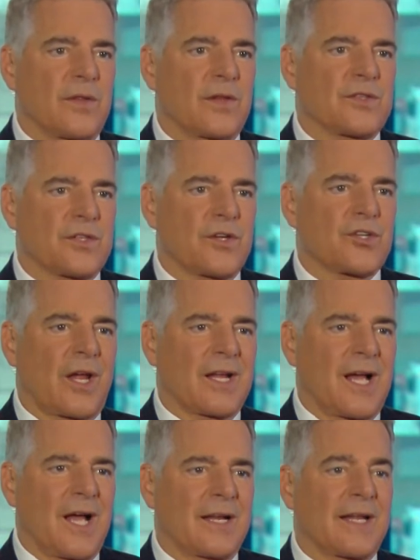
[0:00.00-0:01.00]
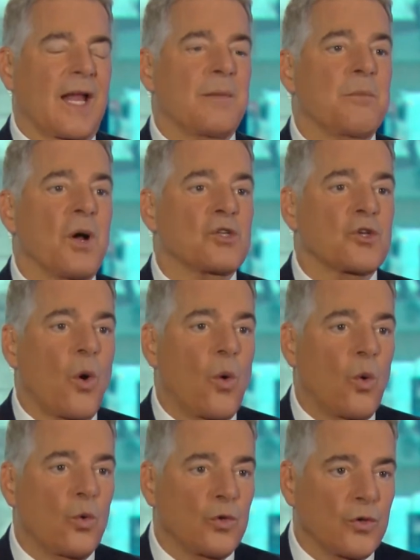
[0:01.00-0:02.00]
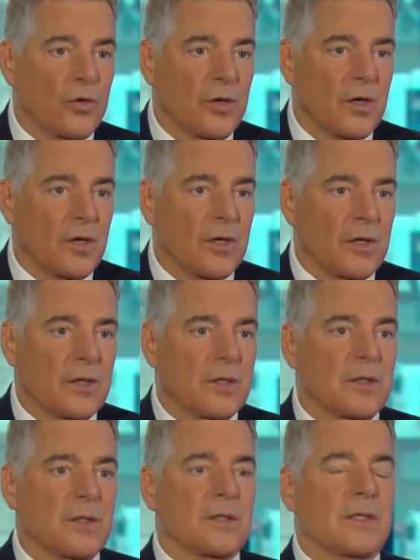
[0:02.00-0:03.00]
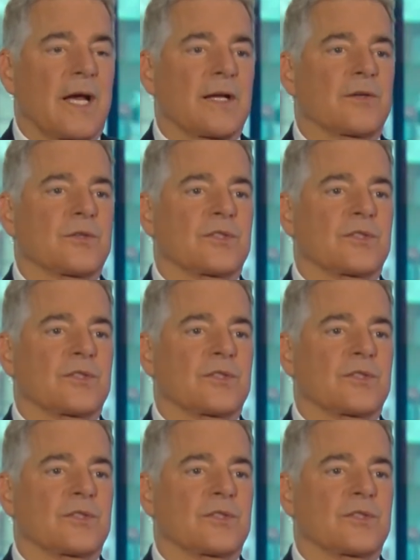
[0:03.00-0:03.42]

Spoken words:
such iconic and much older actors?